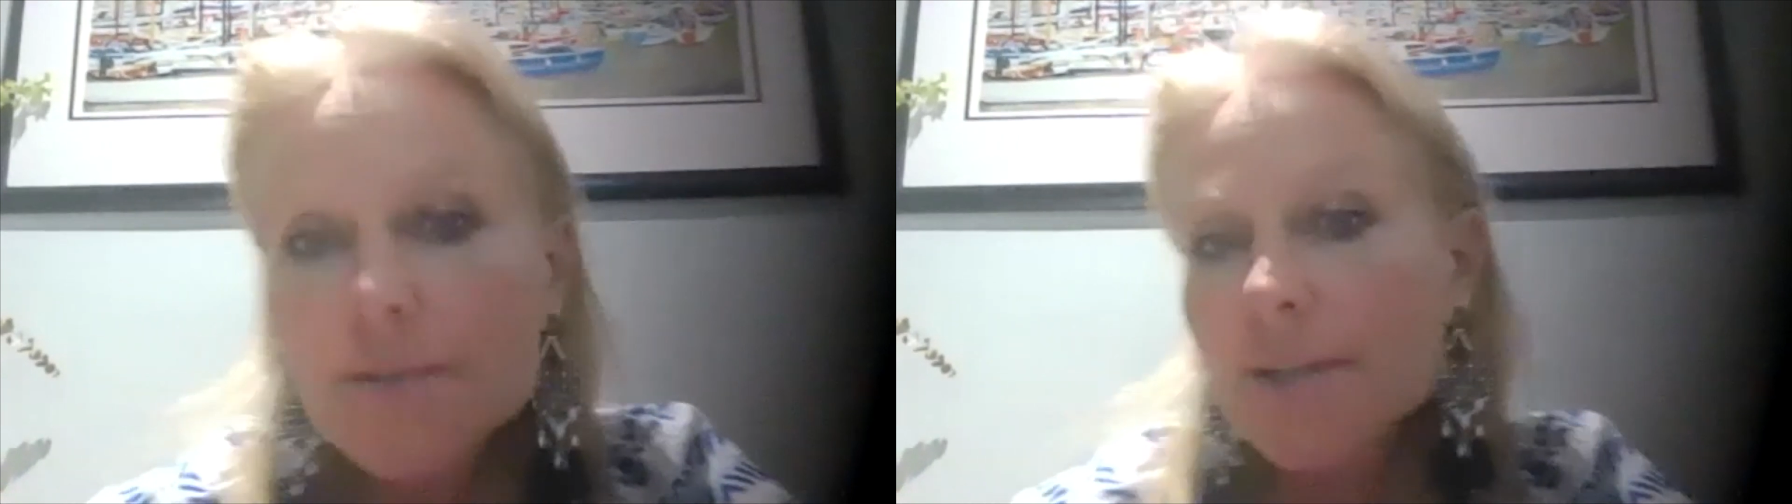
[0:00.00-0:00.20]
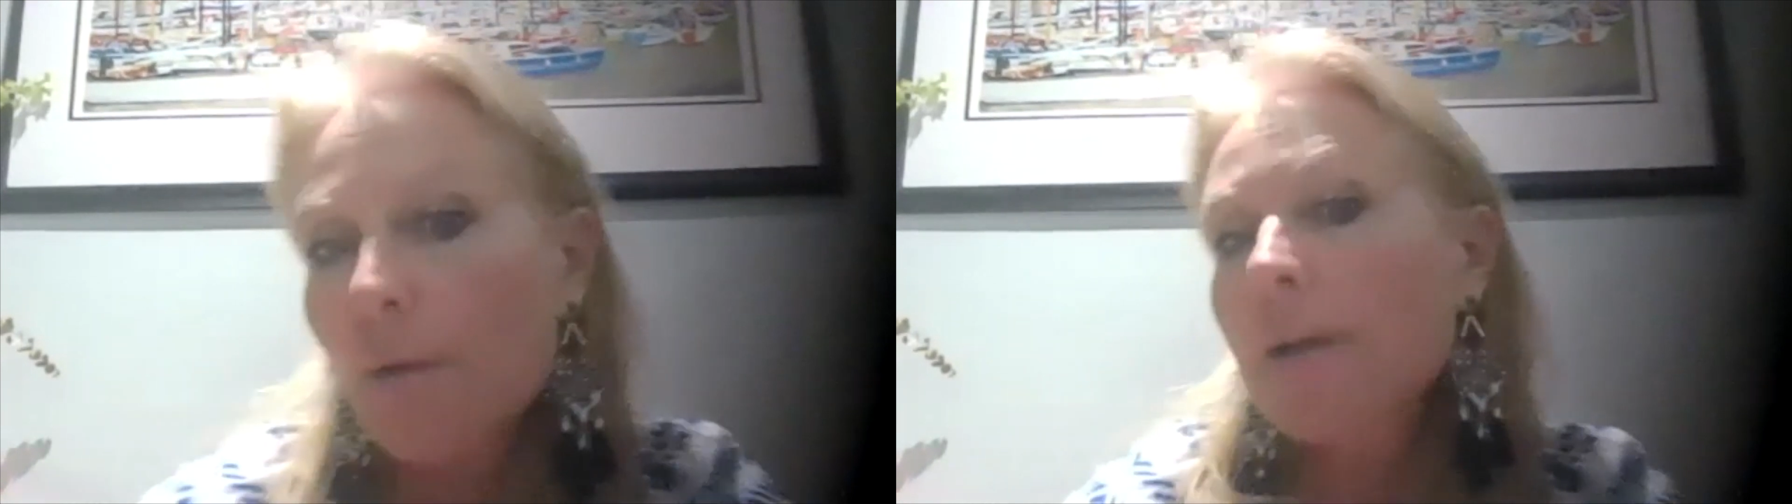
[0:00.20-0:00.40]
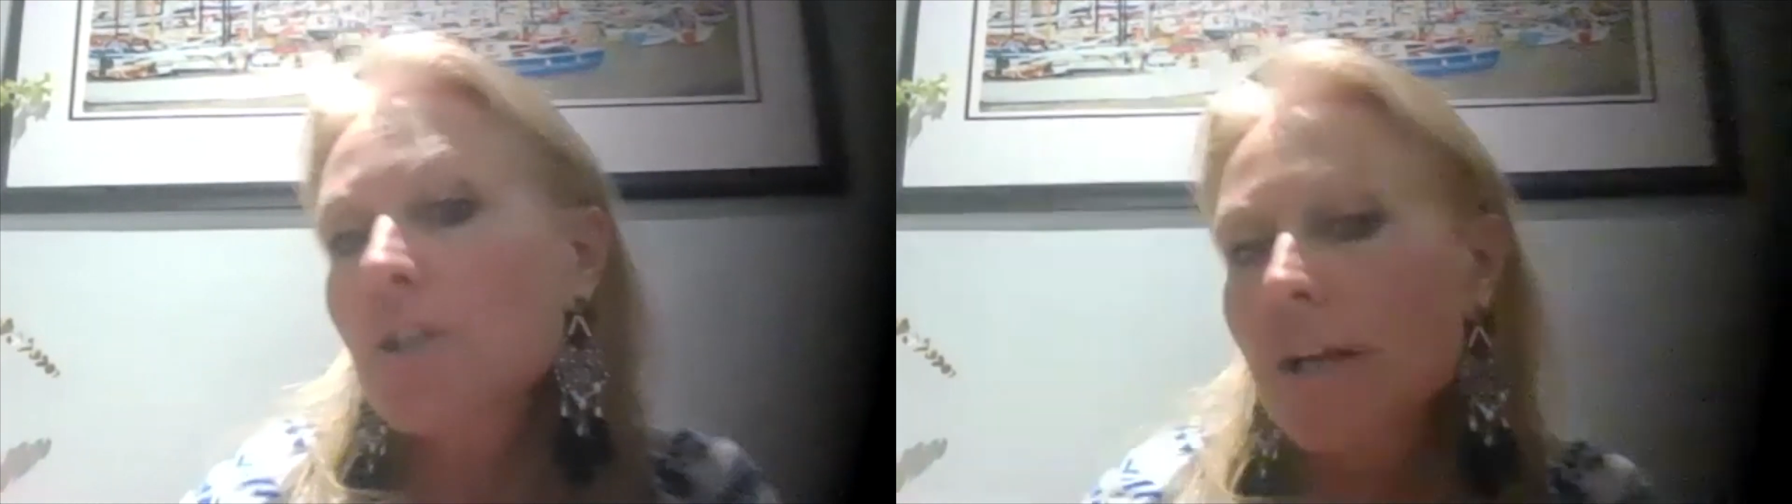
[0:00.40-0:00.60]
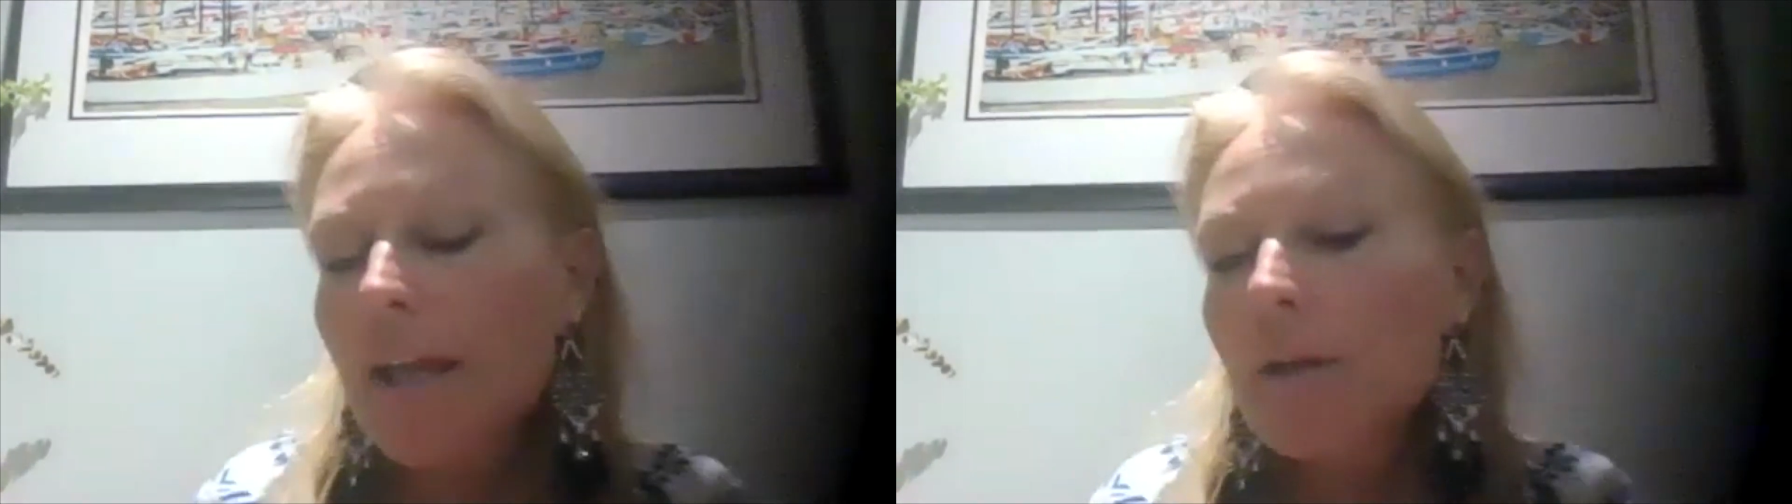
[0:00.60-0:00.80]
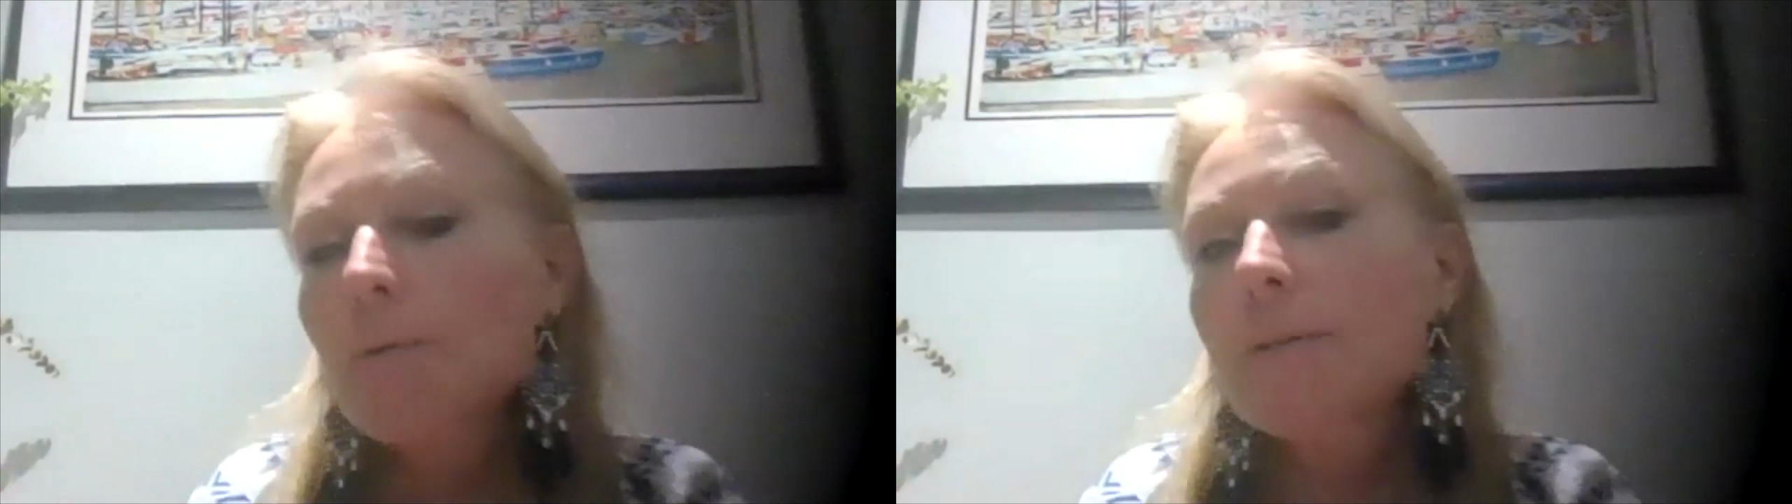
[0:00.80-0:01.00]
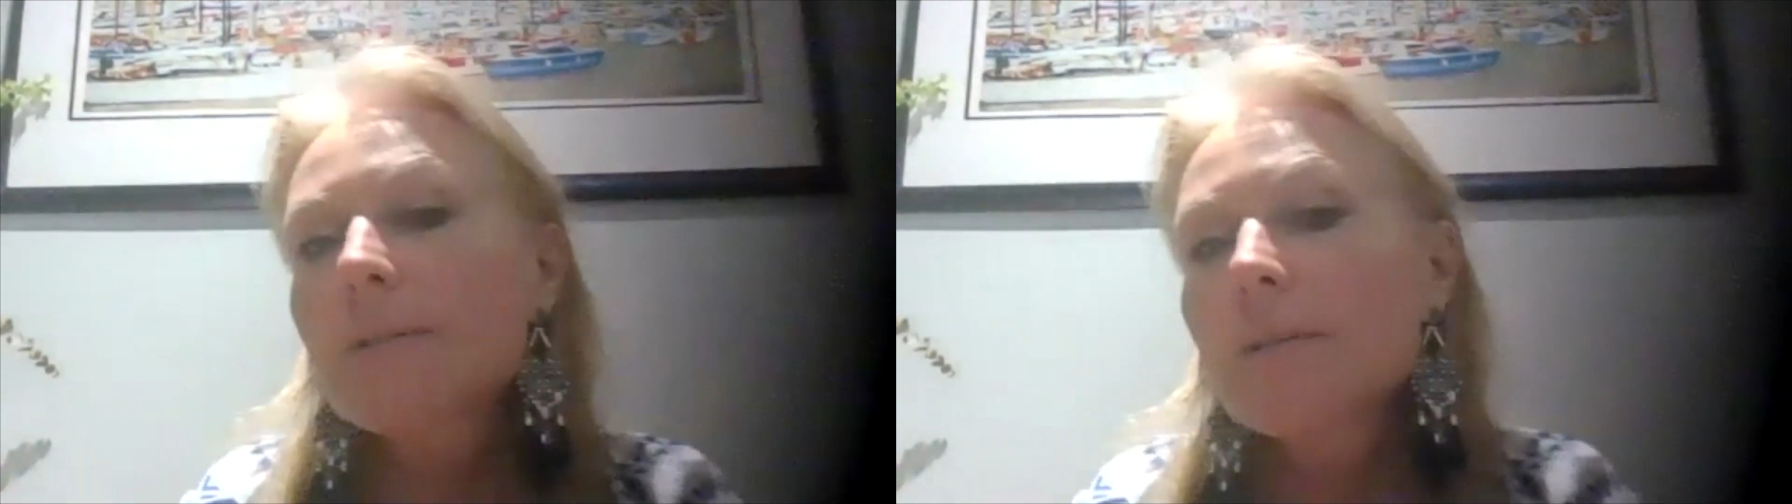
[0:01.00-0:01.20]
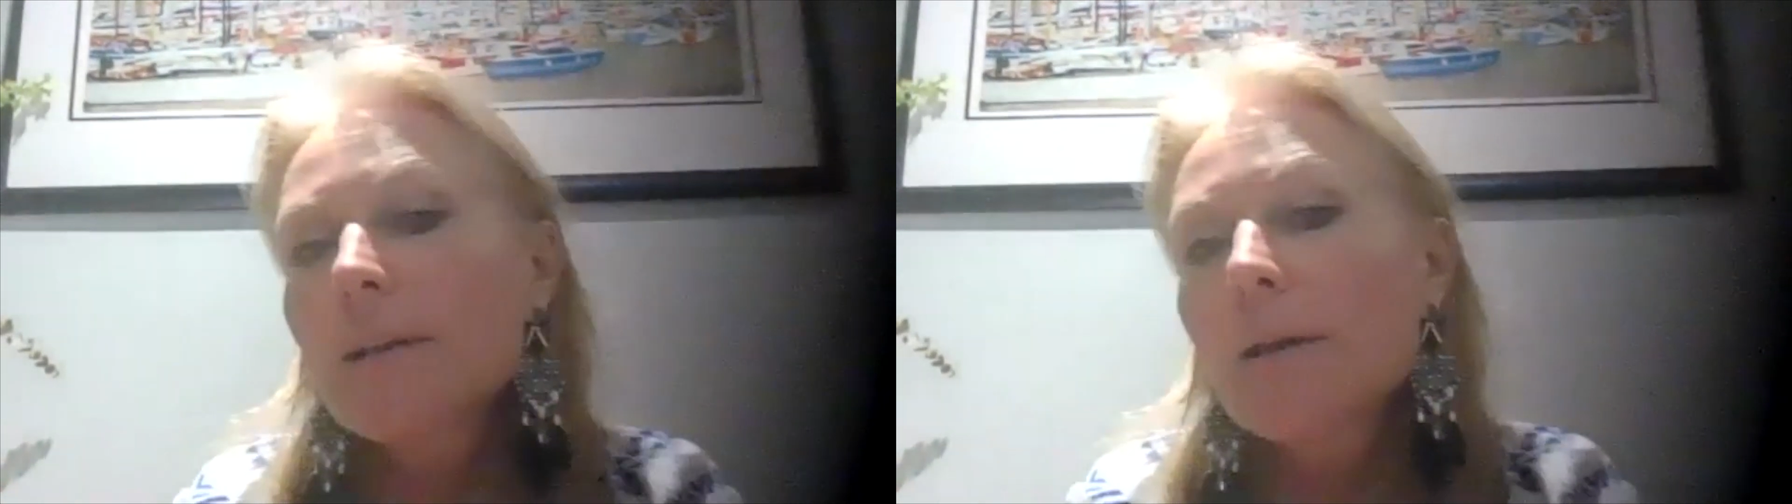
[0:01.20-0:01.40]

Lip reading: So actually he was